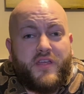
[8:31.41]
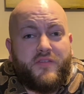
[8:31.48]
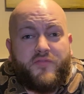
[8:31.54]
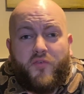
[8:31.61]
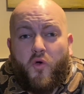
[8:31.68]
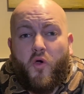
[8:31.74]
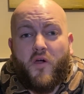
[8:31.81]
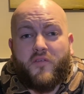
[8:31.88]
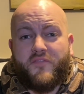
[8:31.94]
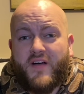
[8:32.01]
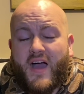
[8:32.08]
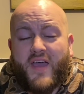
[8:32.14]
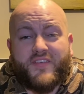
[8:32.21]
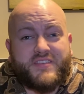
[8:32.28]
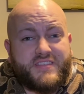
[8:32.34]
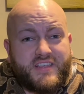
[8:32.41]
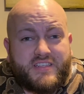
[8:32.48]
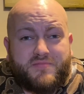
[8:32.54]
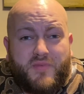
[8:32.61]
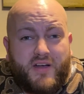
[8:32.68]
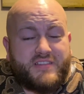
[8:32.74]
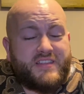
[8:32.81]
4, 5, 6
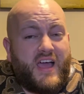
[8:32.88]
months.